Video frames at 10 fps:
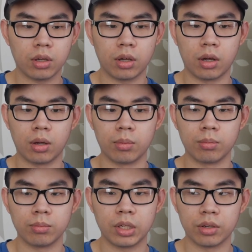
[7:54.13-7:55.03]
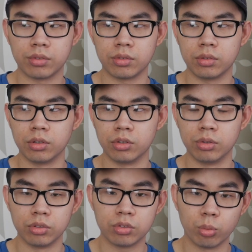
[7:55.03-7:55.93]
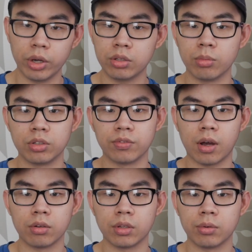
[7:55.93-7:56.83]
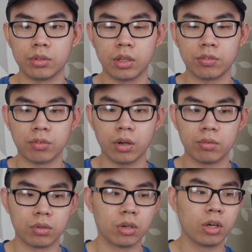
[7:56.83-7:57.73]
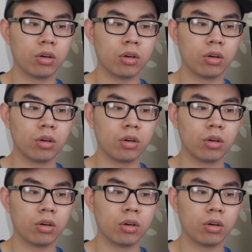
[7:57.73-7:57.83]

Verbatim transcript: um, because you're doing way too much volume that would take forever